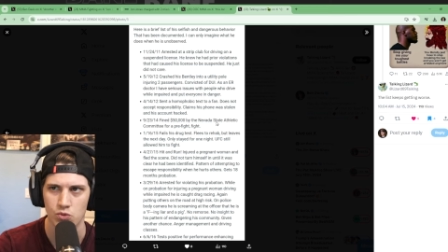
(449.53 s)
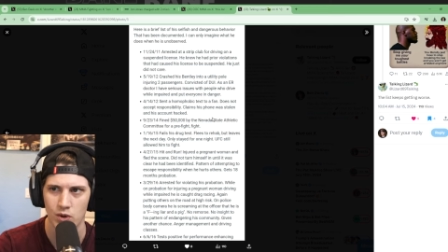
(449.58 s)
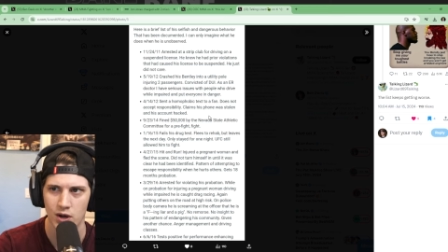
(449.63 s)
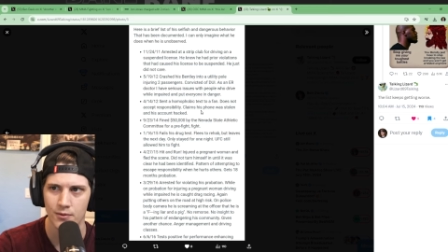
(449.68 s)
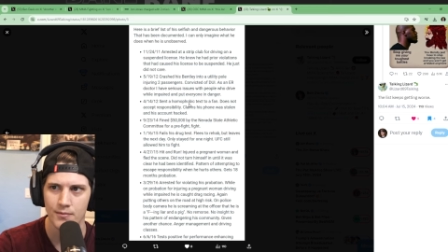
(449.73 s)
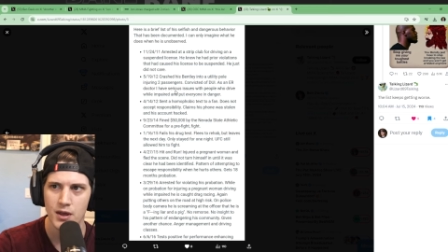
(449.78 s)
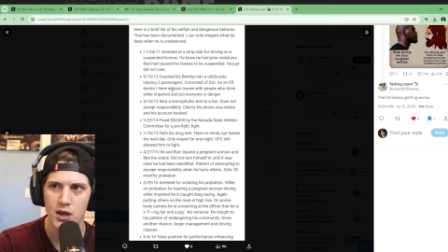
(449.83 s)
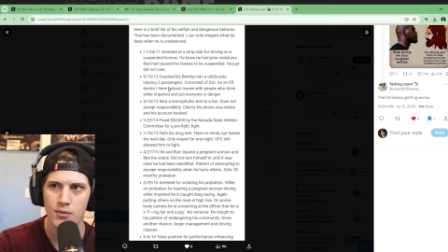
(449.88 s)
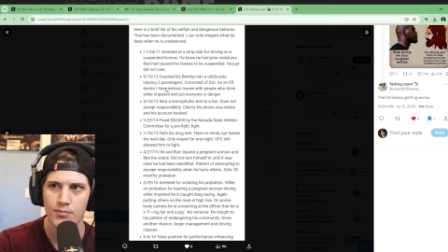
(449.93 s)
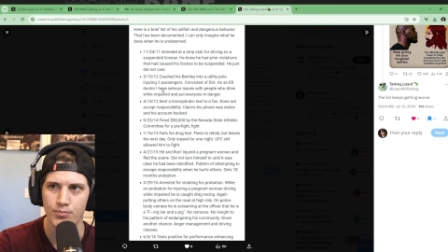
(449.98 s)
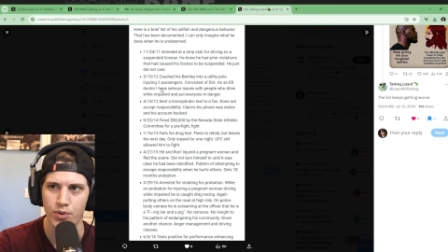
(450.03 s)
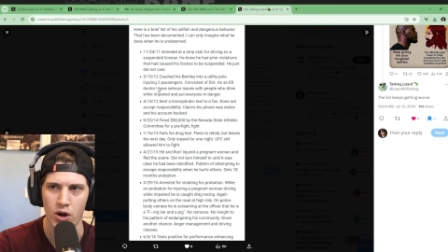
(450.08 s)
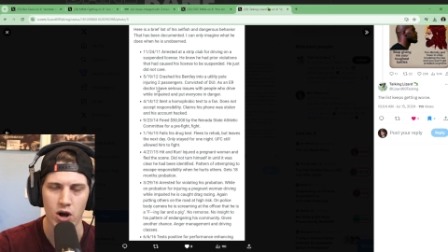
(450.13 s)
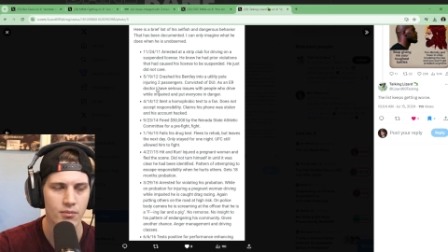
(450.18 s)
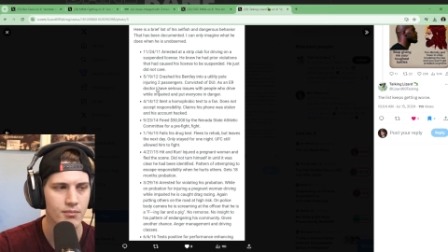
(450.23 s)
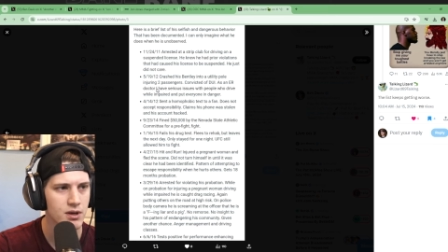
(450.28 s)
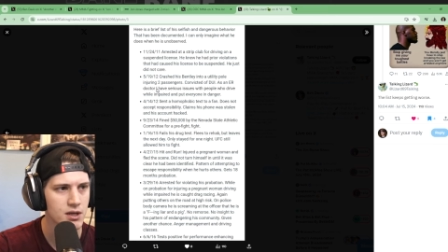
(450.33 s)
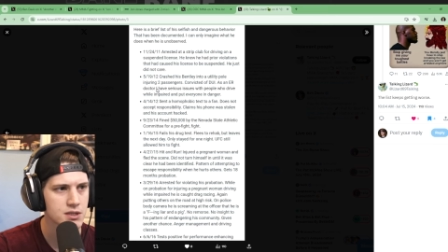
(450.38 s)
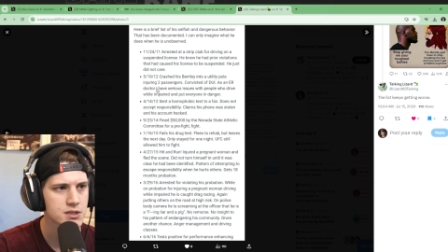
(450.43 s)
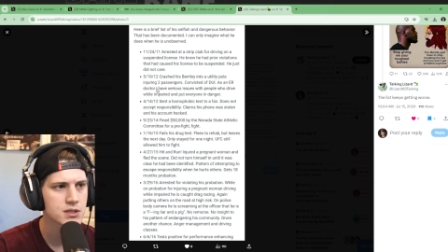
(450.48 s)
Well,
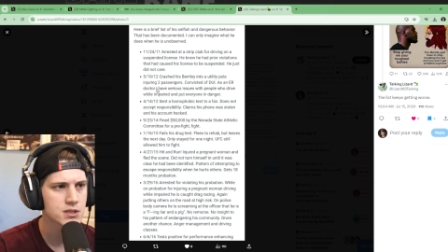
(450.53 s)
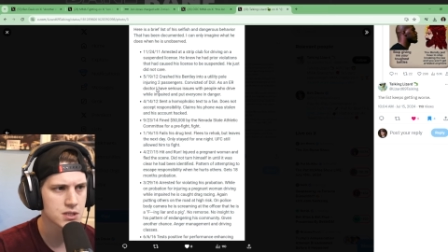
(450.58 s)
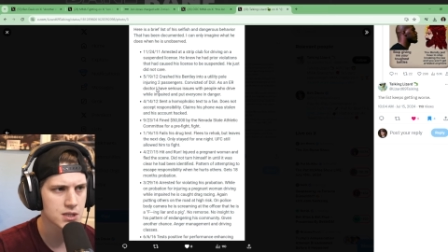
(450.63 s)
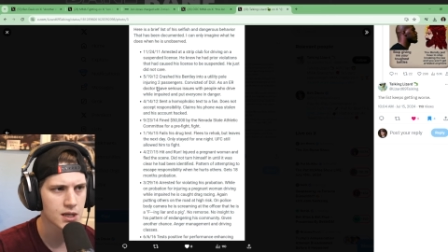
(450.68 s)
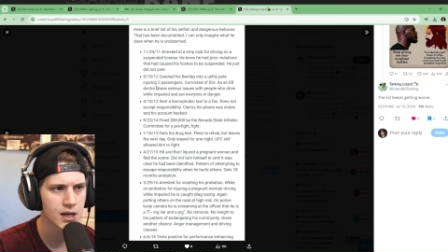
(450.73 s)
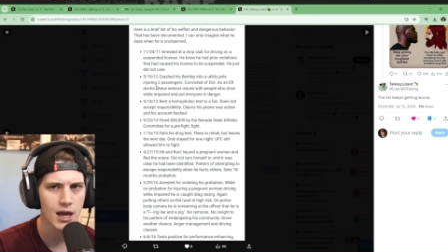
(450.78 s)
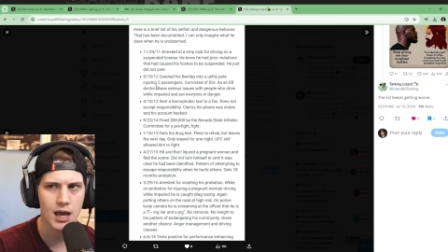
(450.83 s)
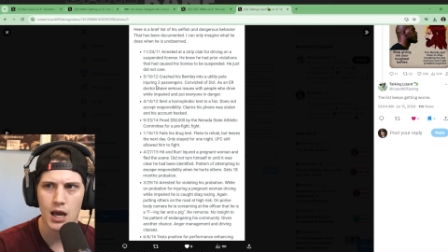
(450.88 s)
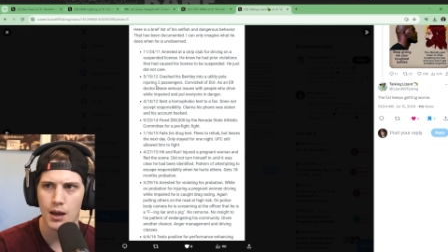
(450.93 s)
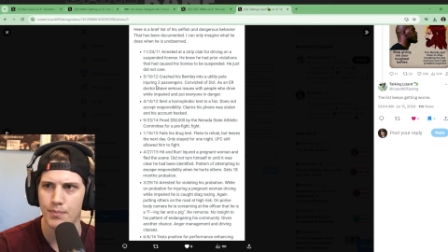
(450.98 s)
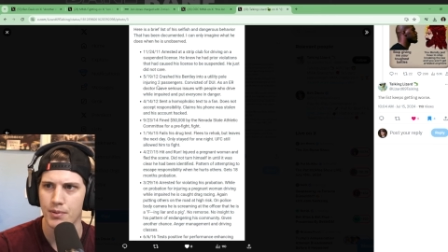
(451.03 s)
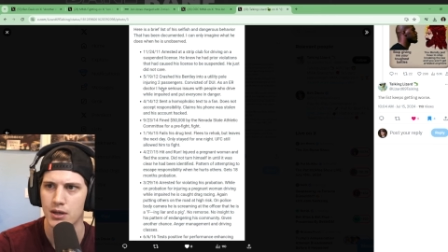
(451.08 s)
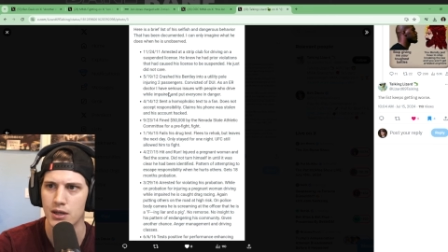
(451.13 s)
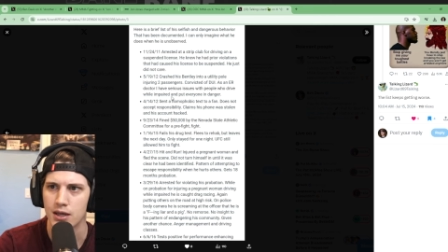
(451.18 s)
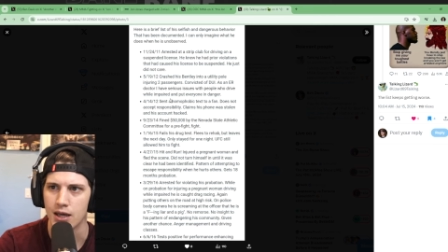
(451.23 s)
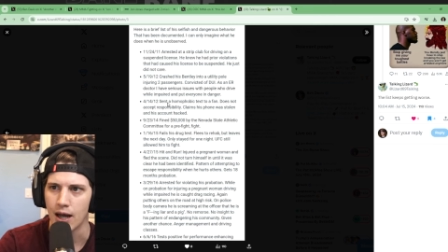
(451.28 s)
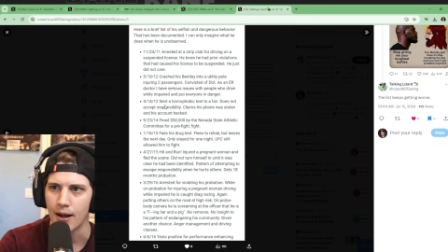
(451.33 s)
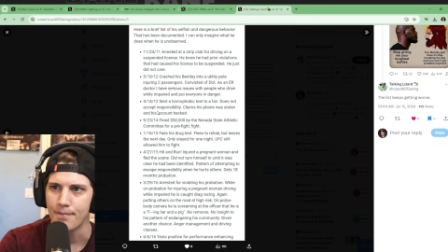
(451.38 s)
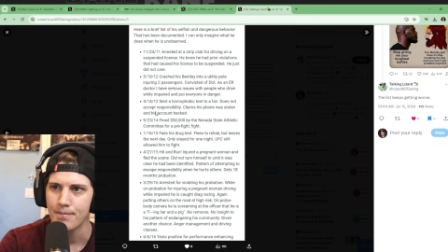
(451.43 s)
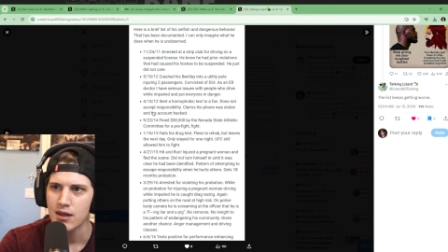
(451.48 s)
problem is, it's going to happen
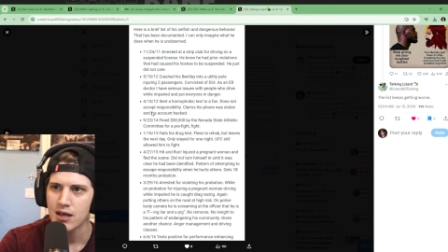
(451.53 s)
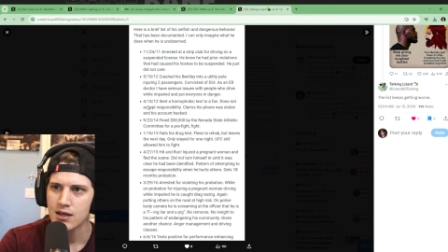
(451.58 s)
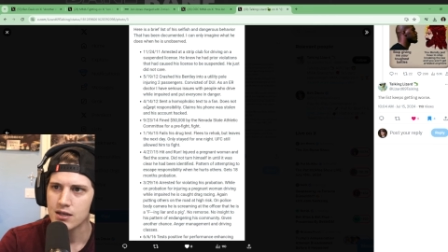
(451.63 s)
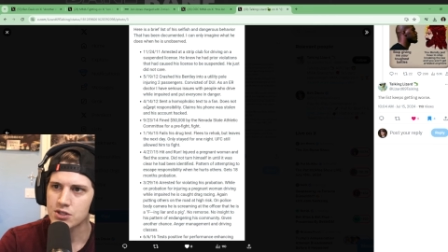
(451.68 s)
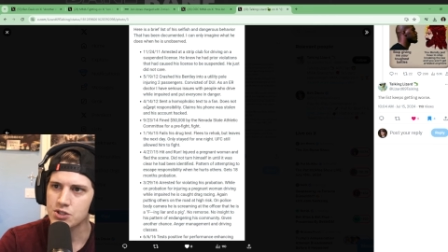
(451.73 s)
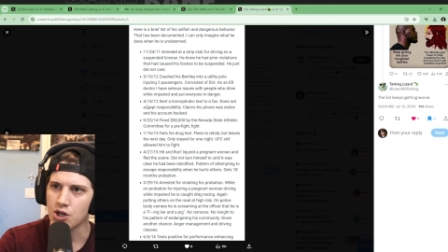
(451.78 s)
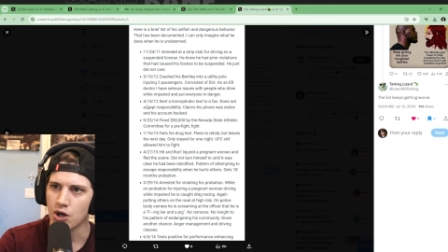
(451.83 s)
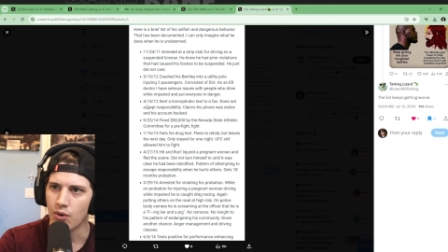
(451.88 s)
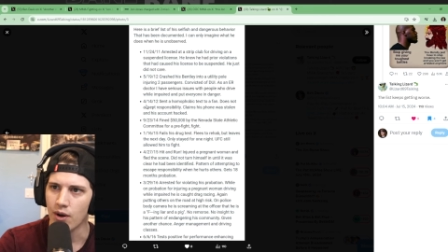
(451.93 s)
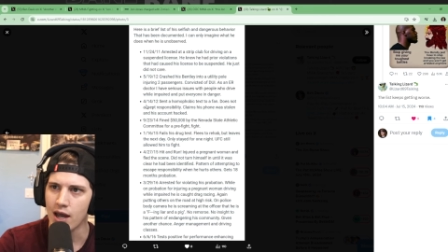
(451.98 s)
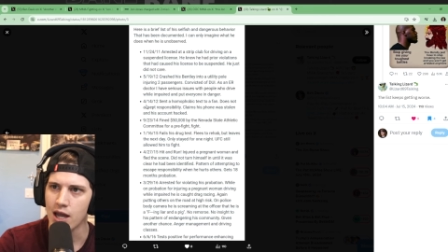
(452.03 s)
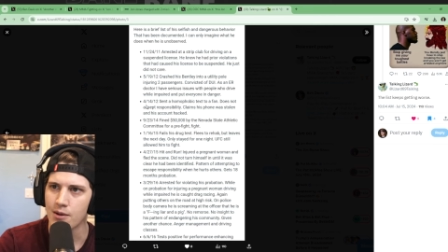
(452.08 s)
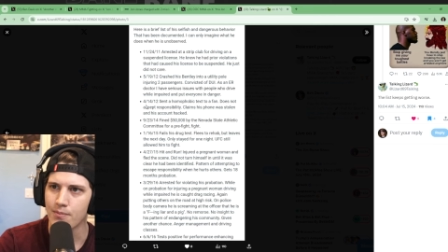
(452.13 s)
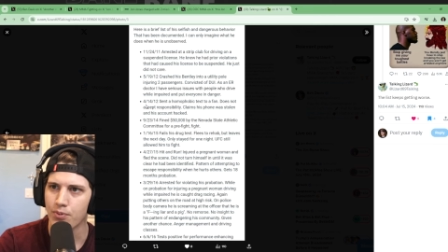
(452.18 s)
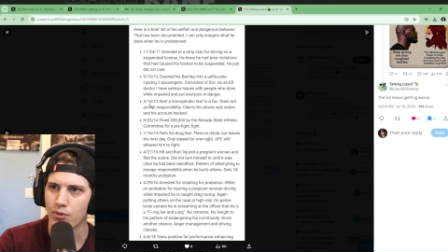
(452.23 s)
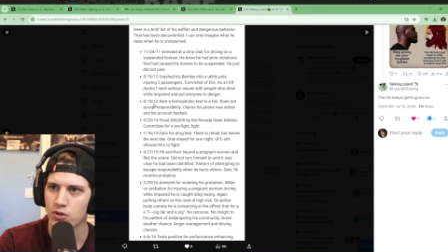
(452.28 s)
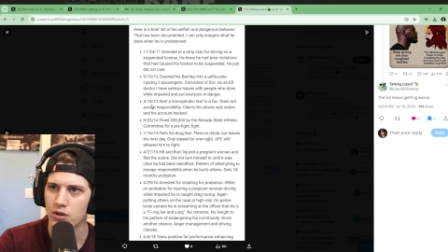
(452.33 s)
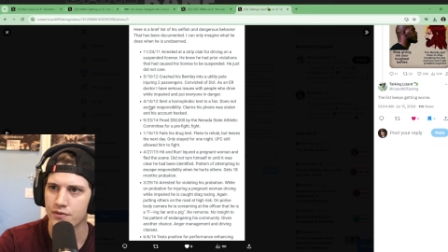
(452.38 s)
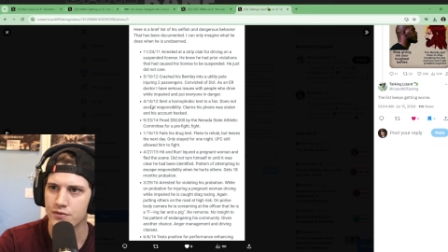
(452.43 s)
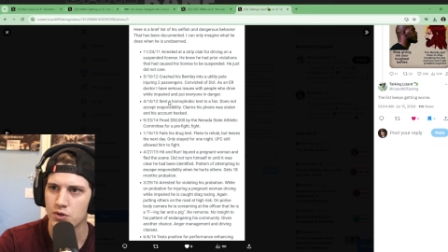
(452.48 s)
again. So
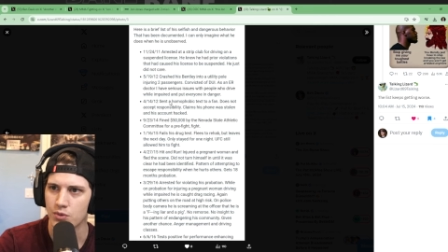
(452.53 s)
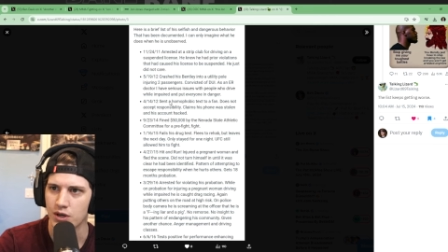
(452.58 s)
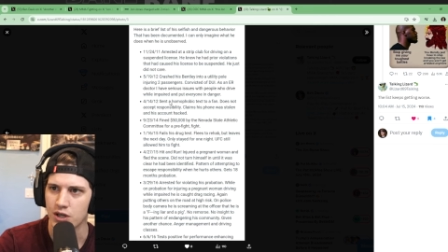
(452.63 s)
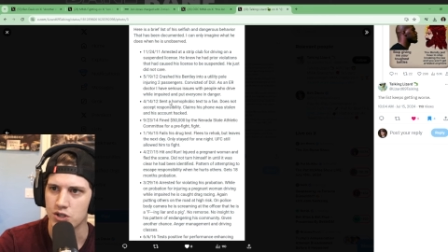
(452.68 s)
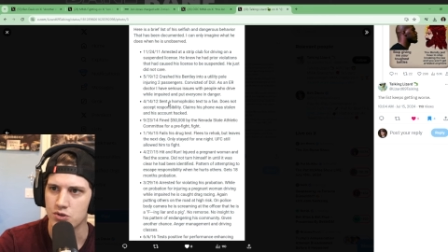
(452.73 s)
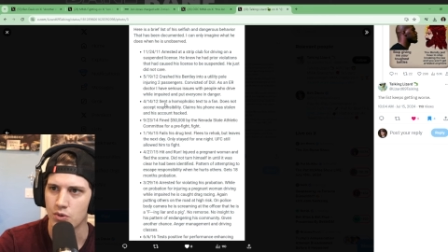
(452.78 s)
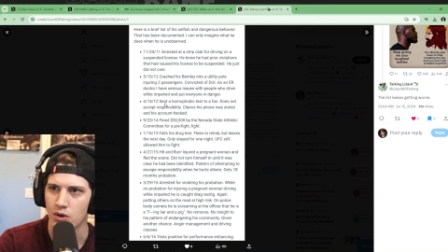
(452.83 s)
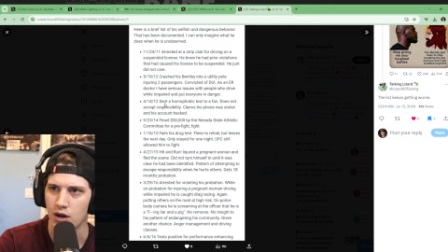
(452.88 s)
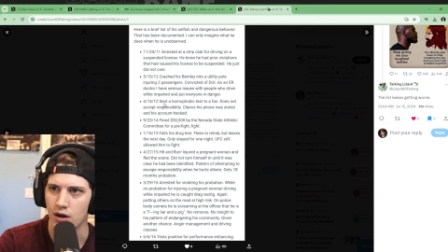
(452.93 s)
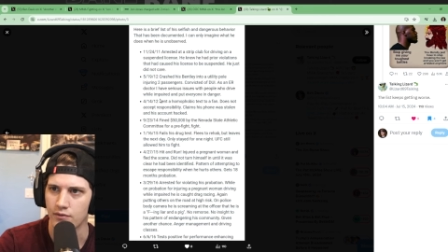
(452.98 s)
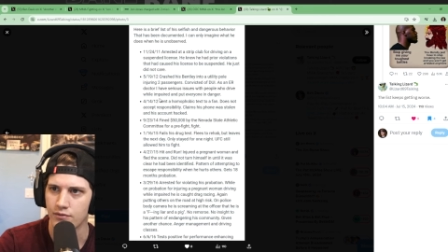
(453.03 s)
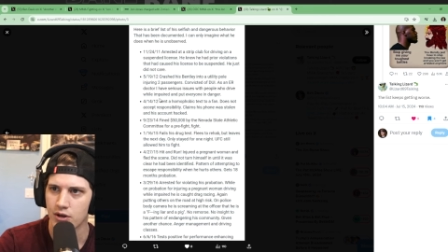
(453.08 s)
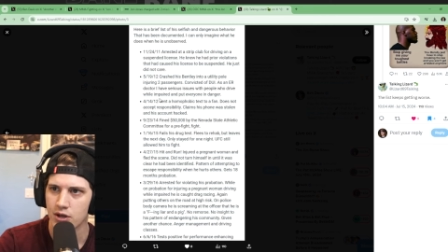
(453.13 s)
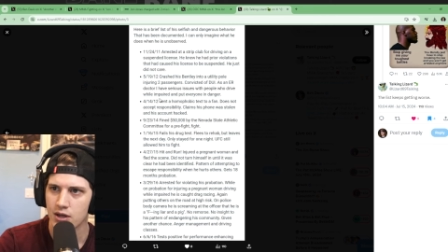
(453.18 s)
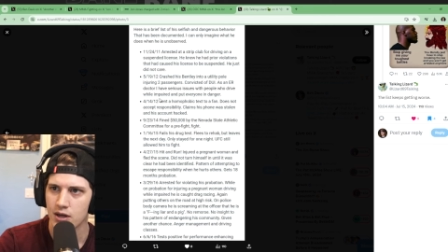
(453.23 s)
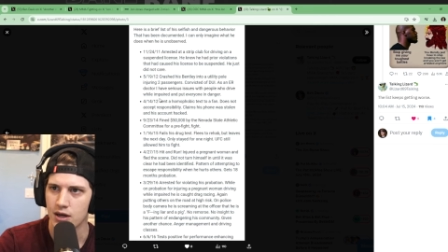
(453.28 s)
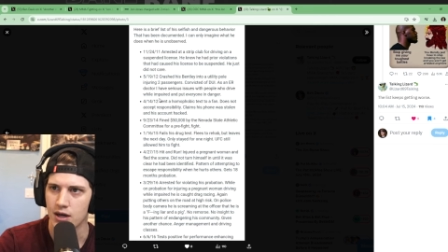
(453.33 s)
April of 2012,